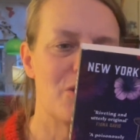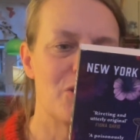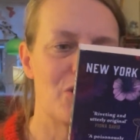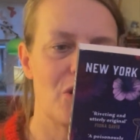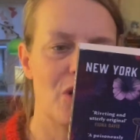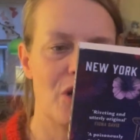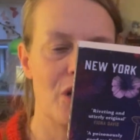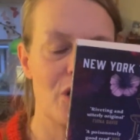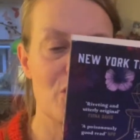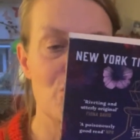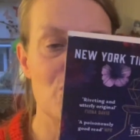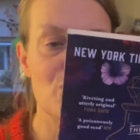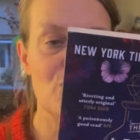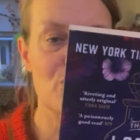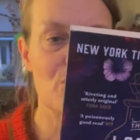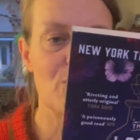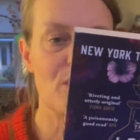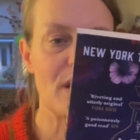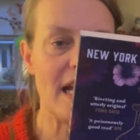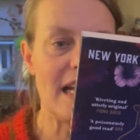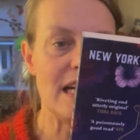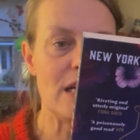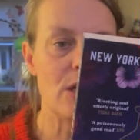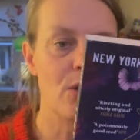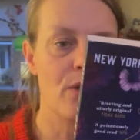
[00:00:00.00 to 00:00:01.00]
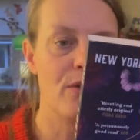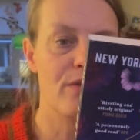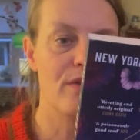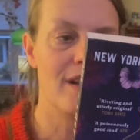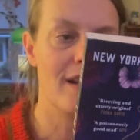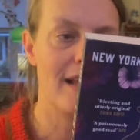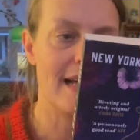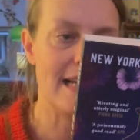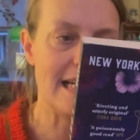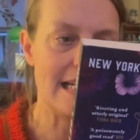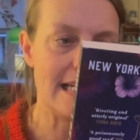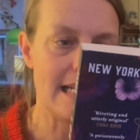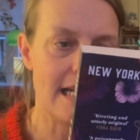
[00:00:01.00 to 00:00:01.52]
to an unusual kind of
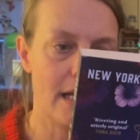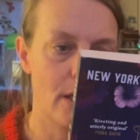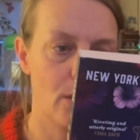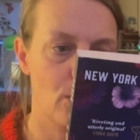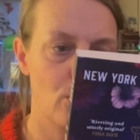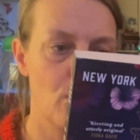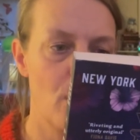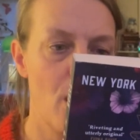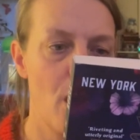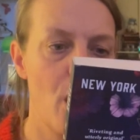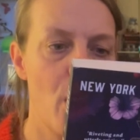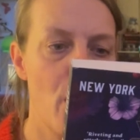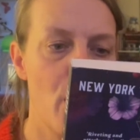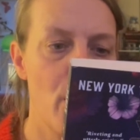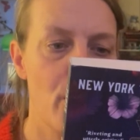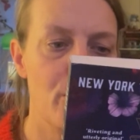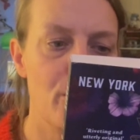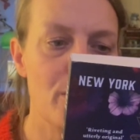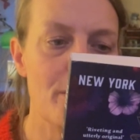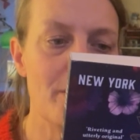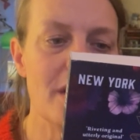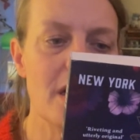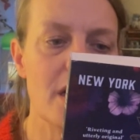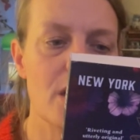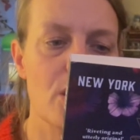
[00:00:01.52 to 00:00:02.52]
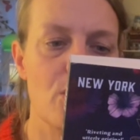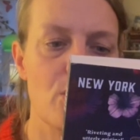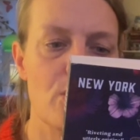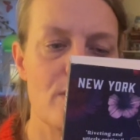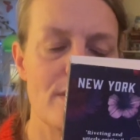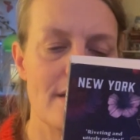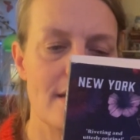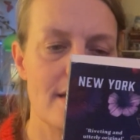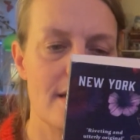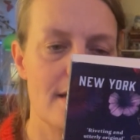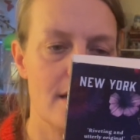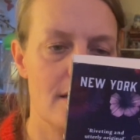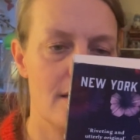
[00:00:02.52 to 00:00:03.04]
clientele. Women across
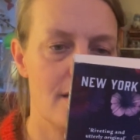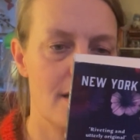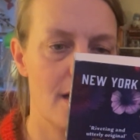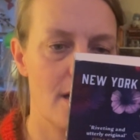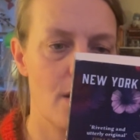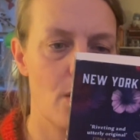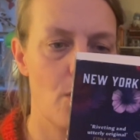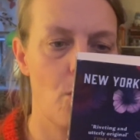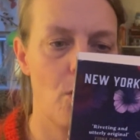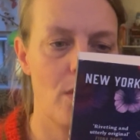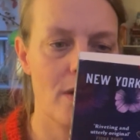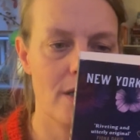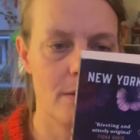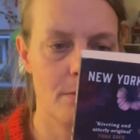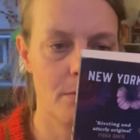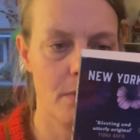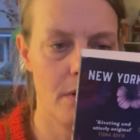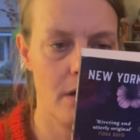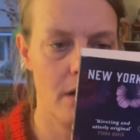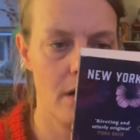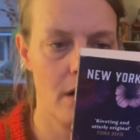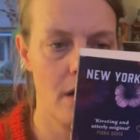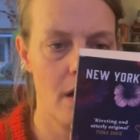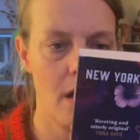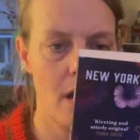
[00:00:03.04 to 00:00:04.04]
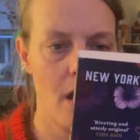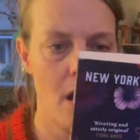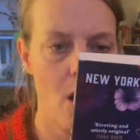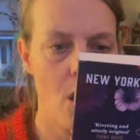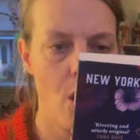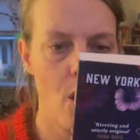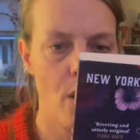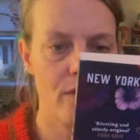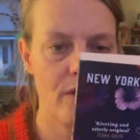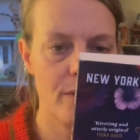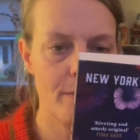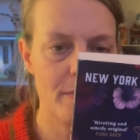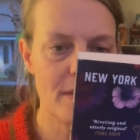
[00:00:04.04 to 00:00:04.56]
the city whisper
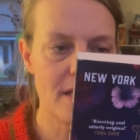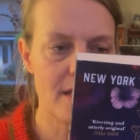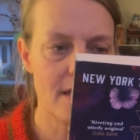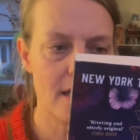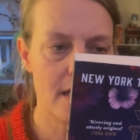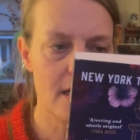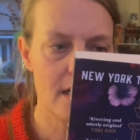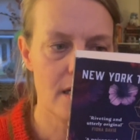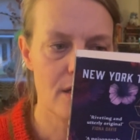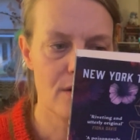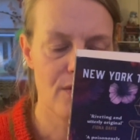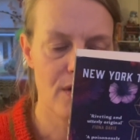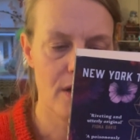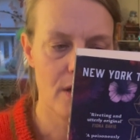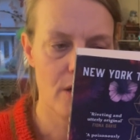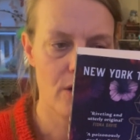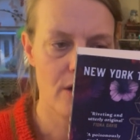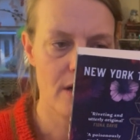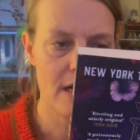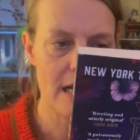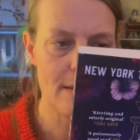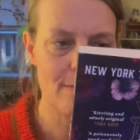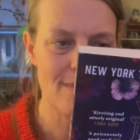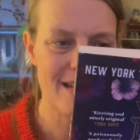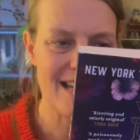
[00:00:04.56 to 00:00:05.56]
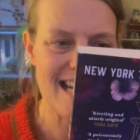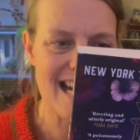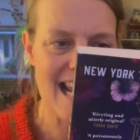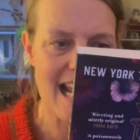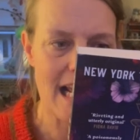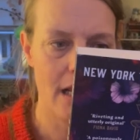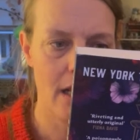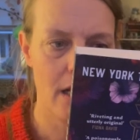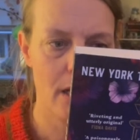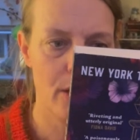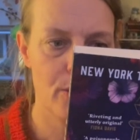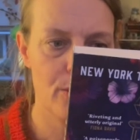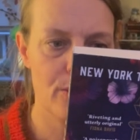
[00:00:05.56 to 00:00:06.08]
of a mysterious figure named
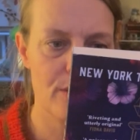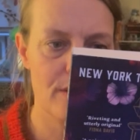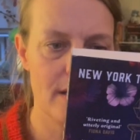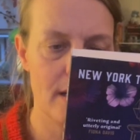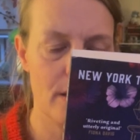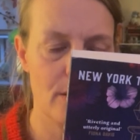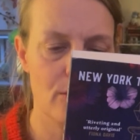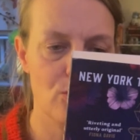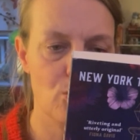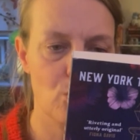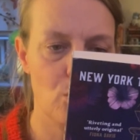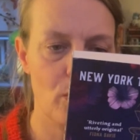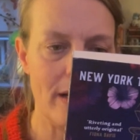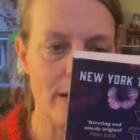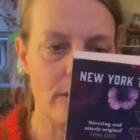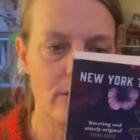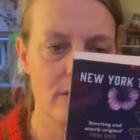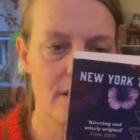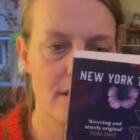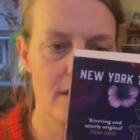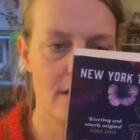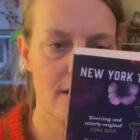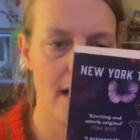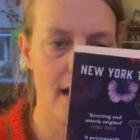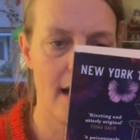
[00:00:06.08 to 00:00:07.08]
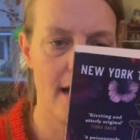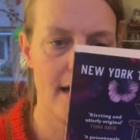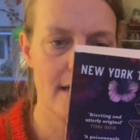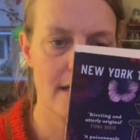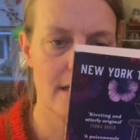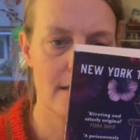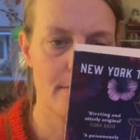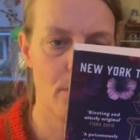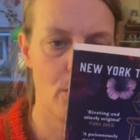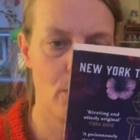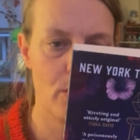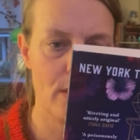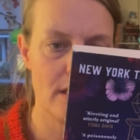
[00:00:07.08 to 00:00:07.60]
Nella who sells
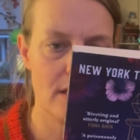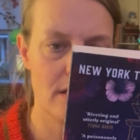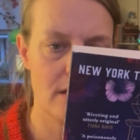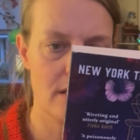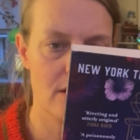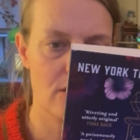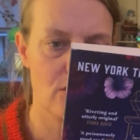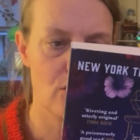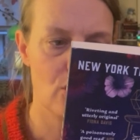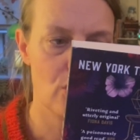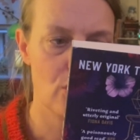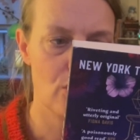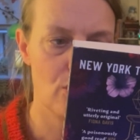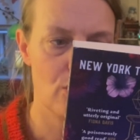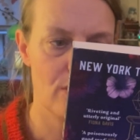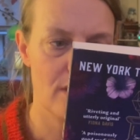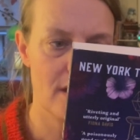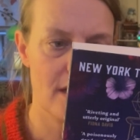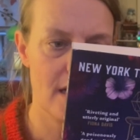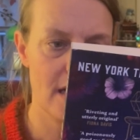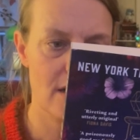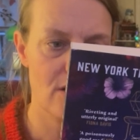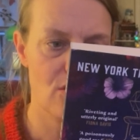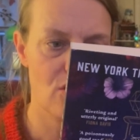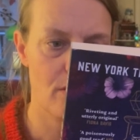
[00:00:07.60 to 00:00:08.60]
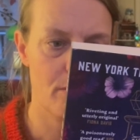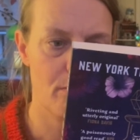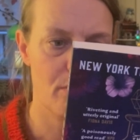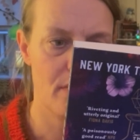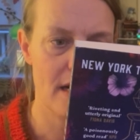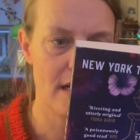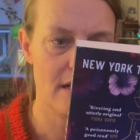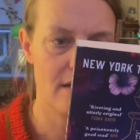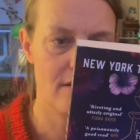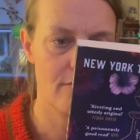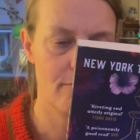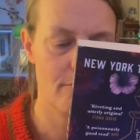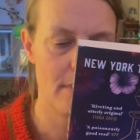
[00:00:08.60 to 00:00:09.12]
well-disguised poisons to use against the
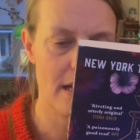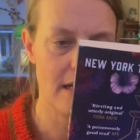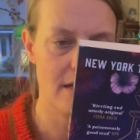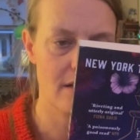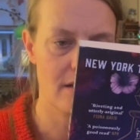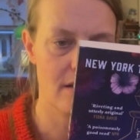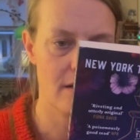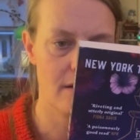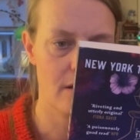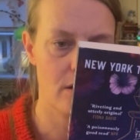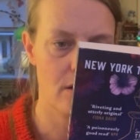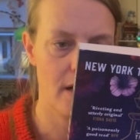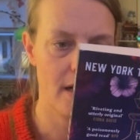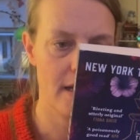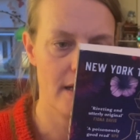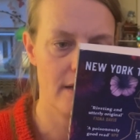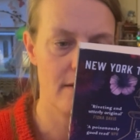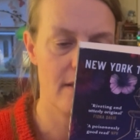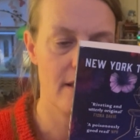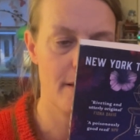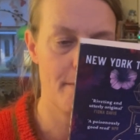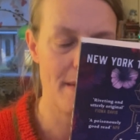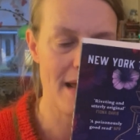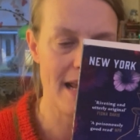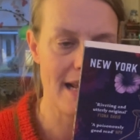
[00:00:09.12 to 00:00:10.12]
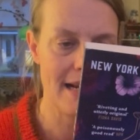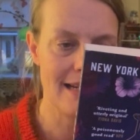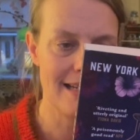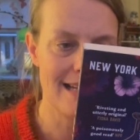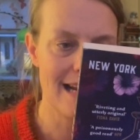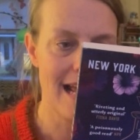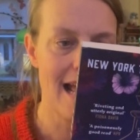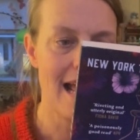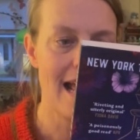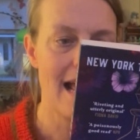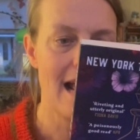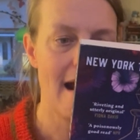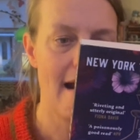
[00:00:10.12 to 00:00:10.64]
oppressive men in their
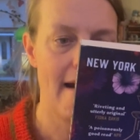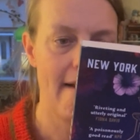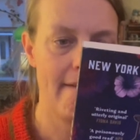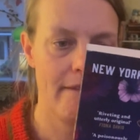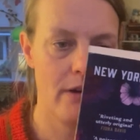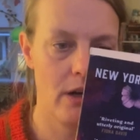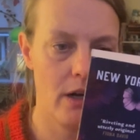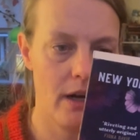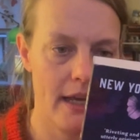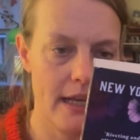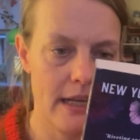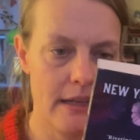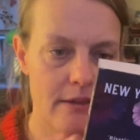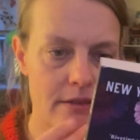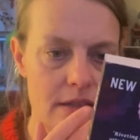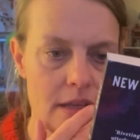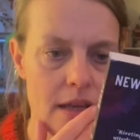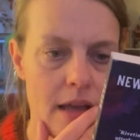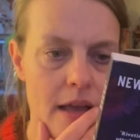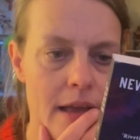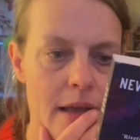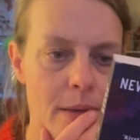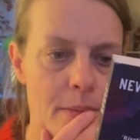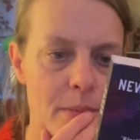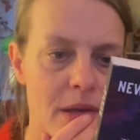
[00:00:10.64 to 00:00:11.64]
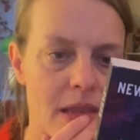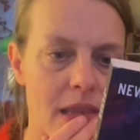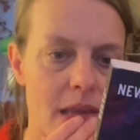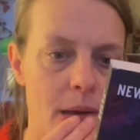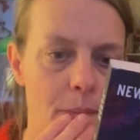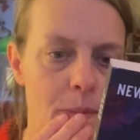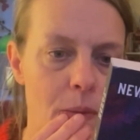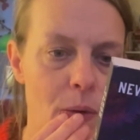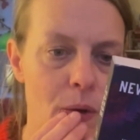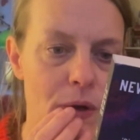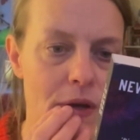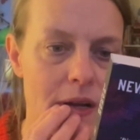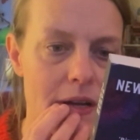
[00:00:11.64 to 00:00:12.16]
lives. But the
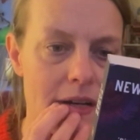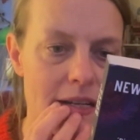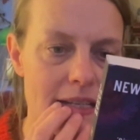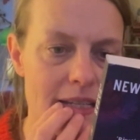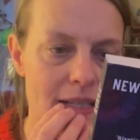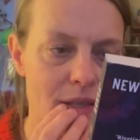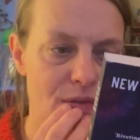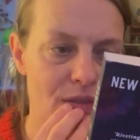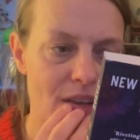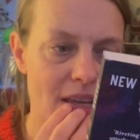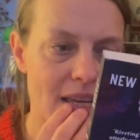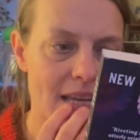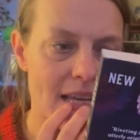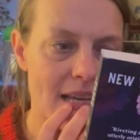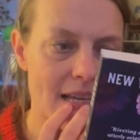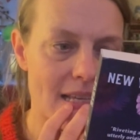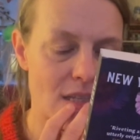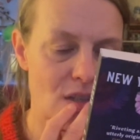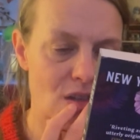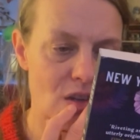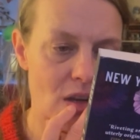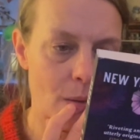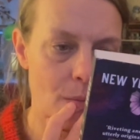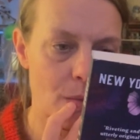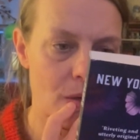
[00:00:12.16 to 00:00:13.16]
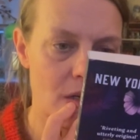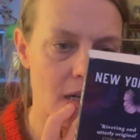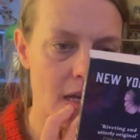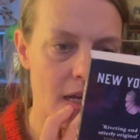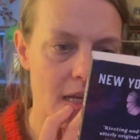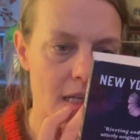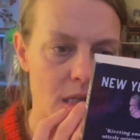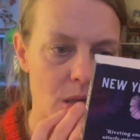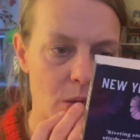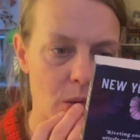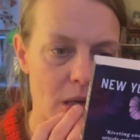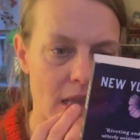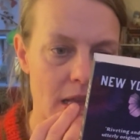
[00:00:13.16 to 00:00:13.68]
apothecary's fate is
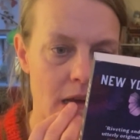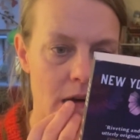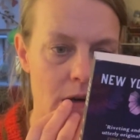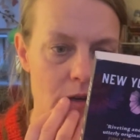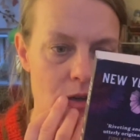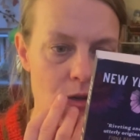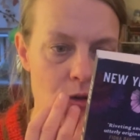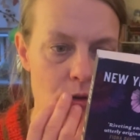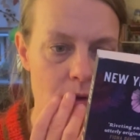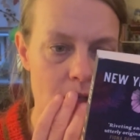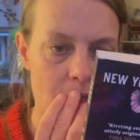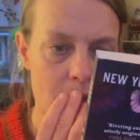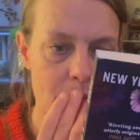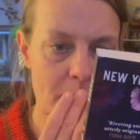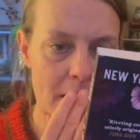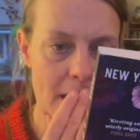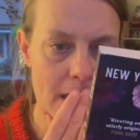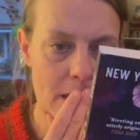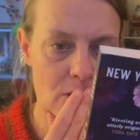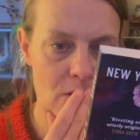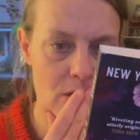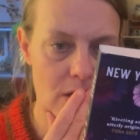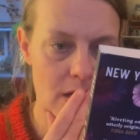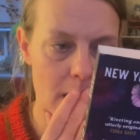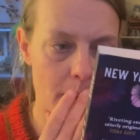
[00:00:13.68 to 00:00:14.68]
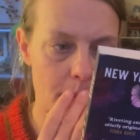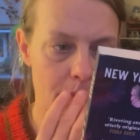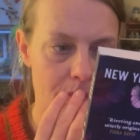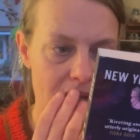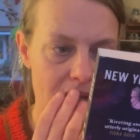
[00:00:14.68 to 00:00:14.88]
jeopardised when her newest patron,